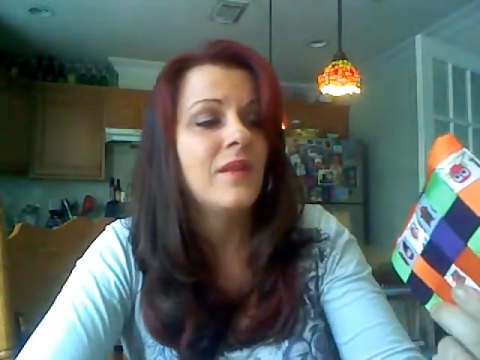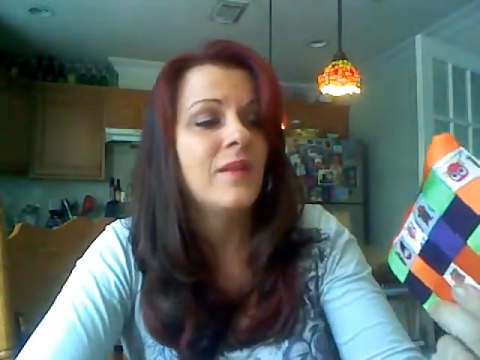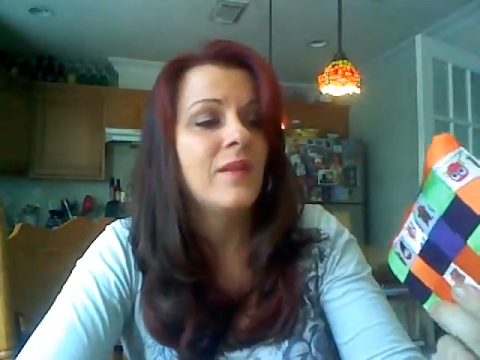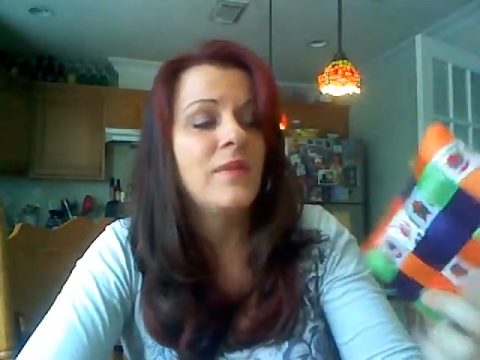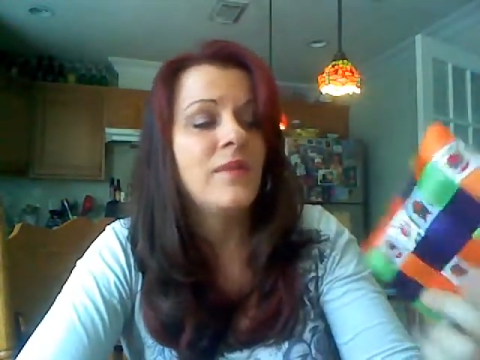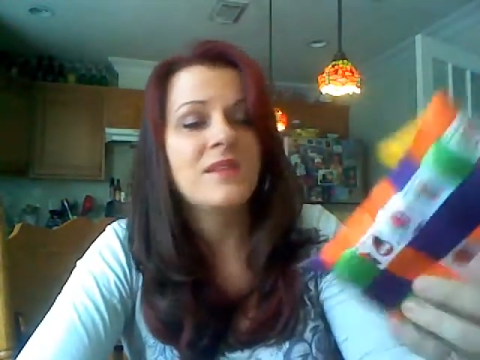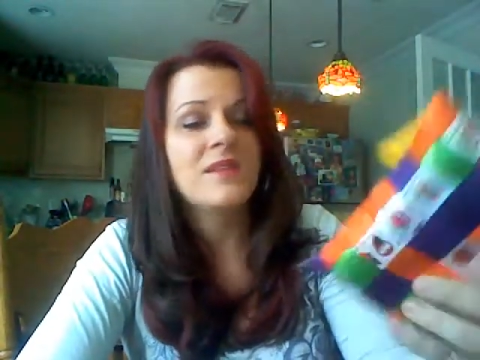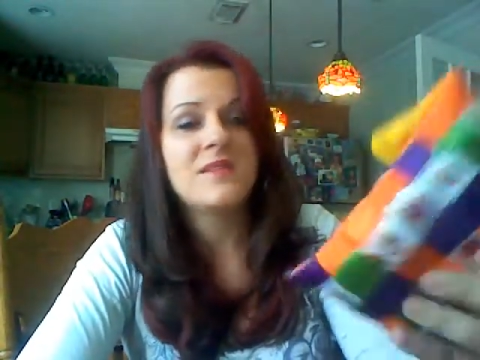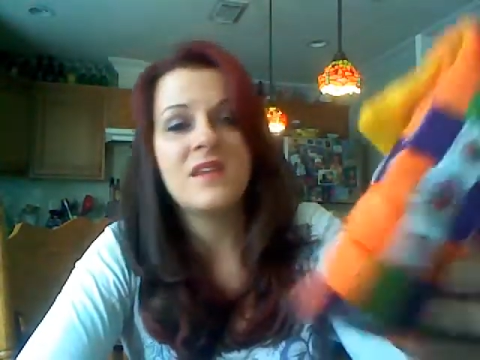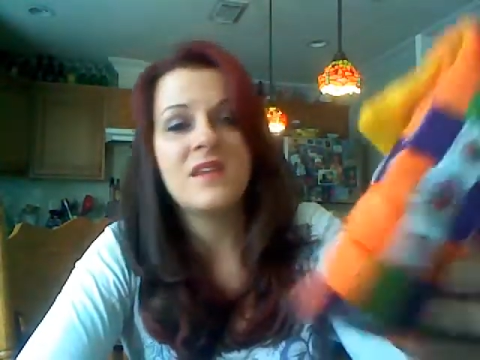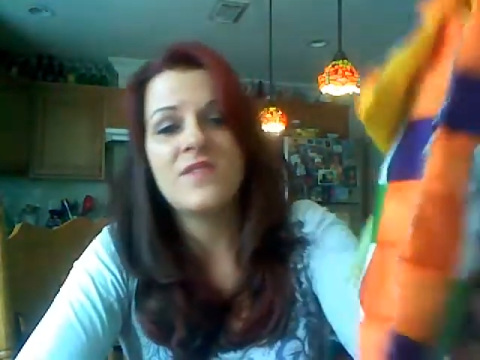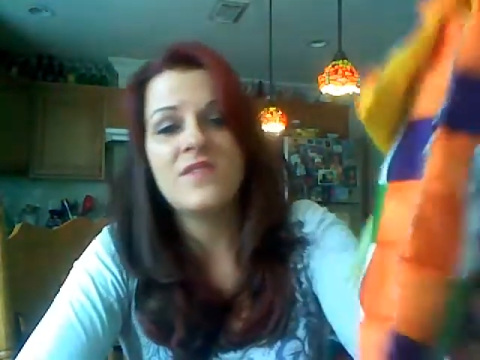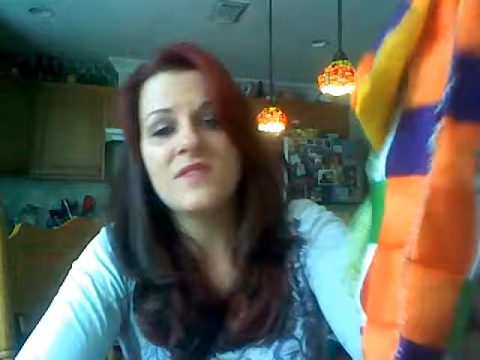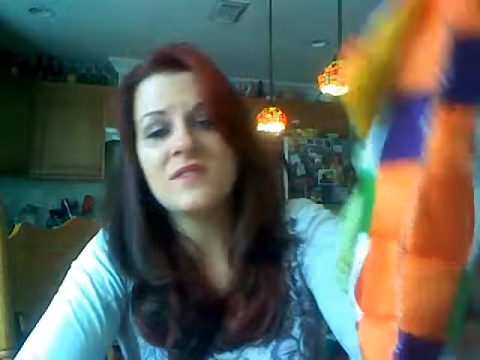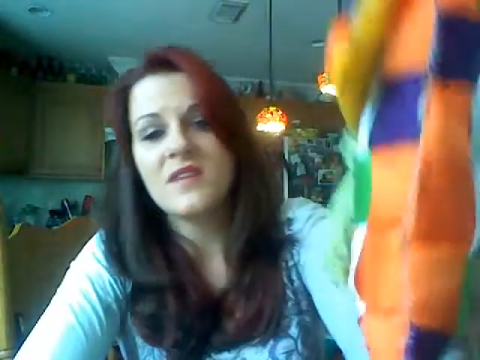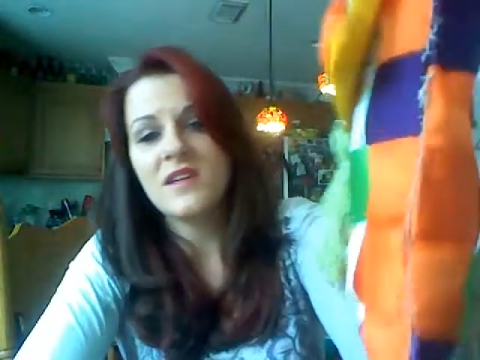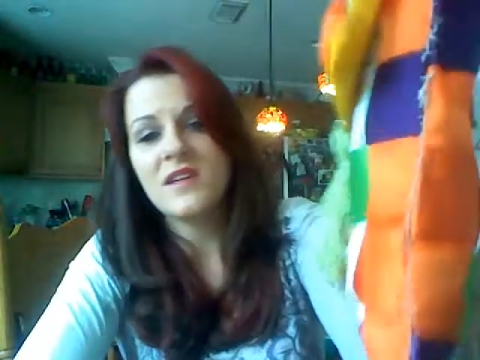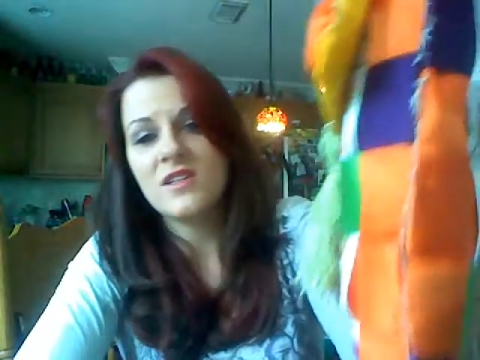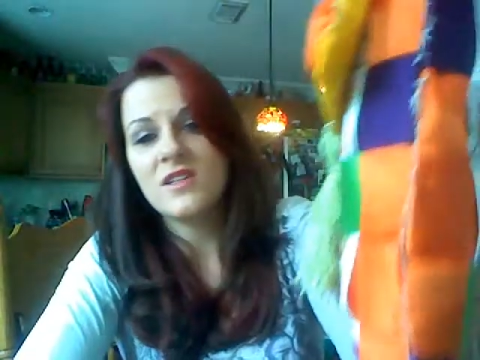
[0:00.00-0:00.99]
I mean, this stuff
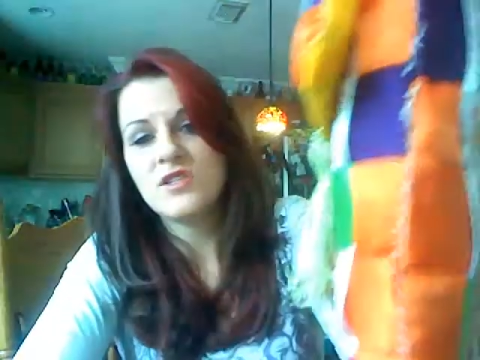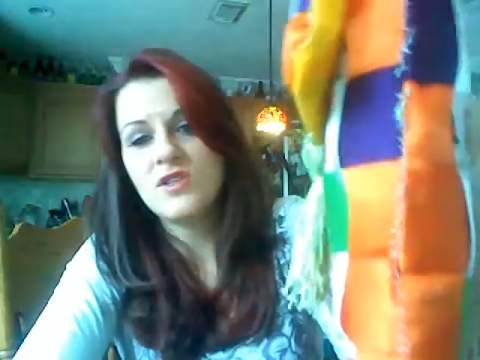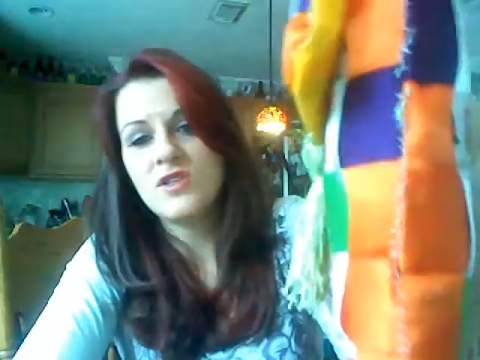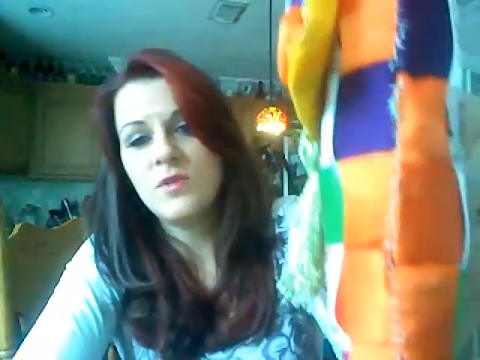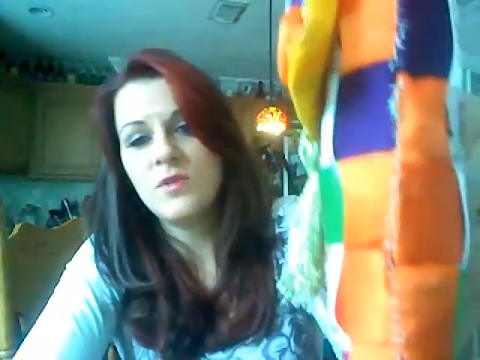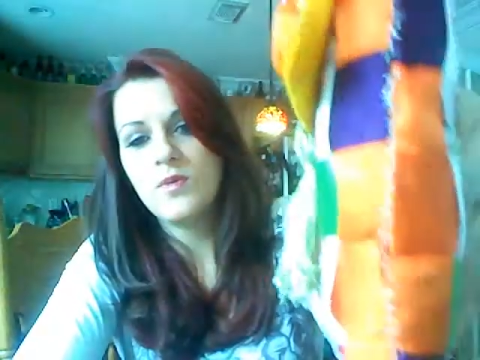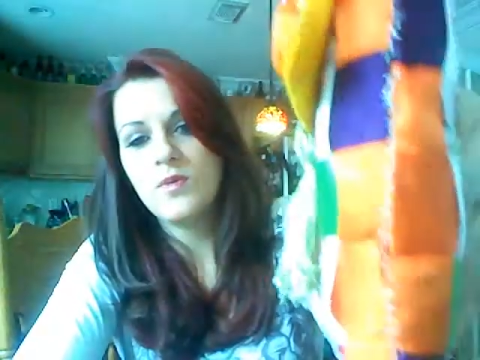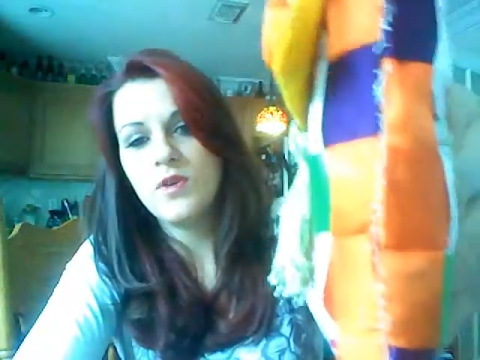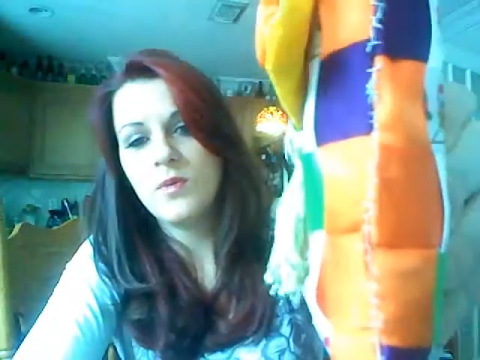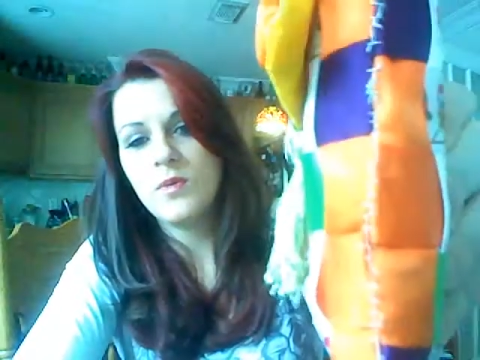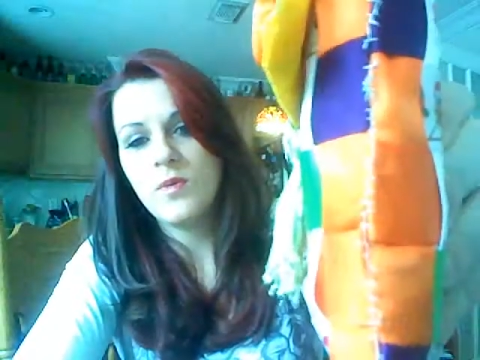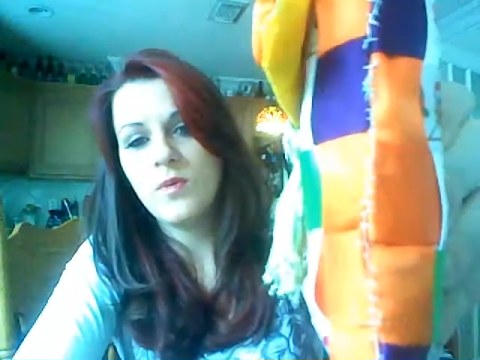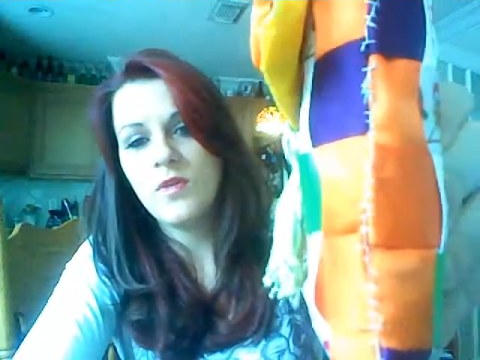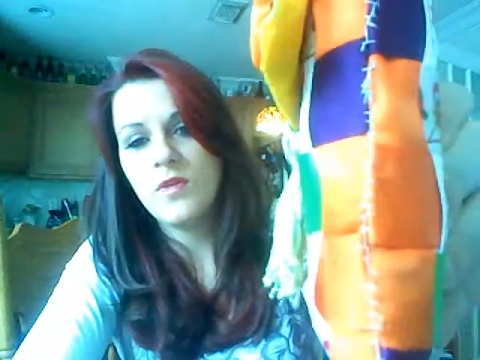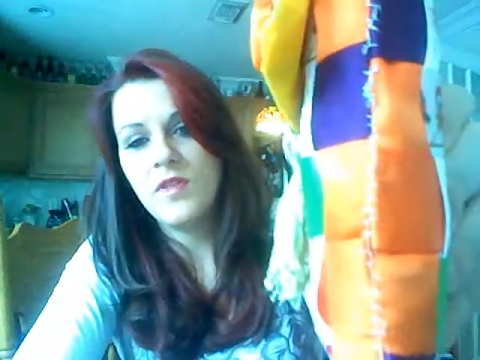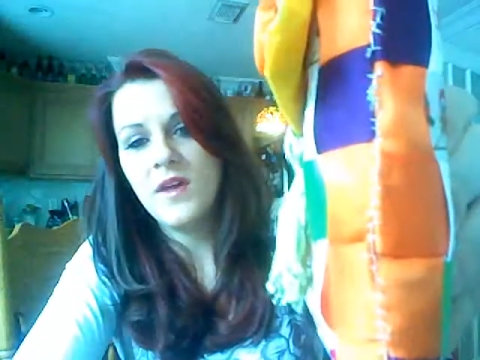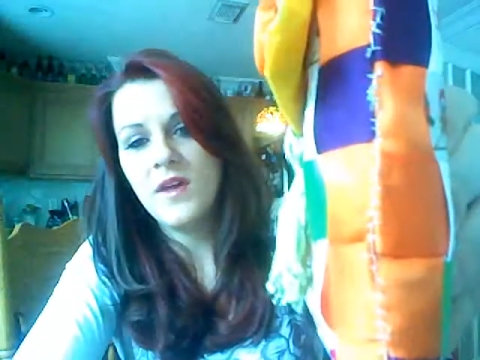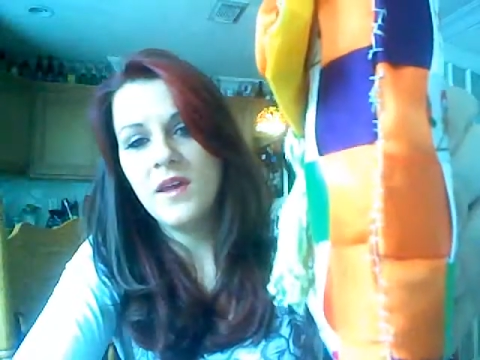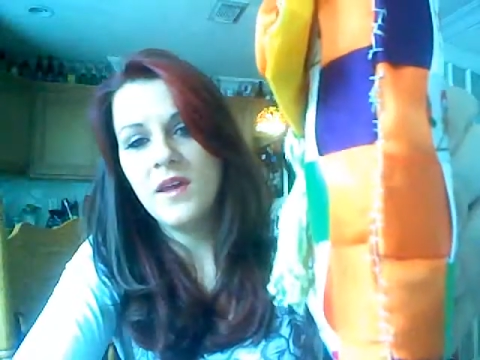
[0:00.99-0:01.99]
is like super duper
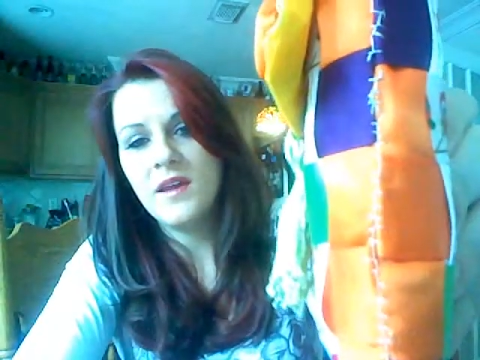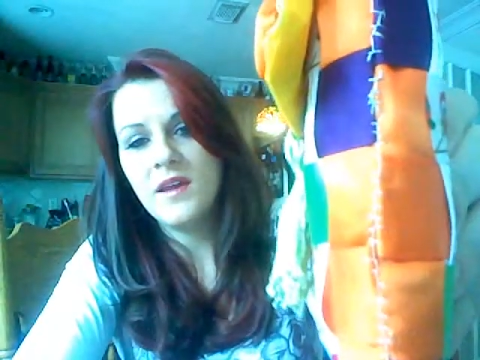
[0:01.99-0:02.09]
thin.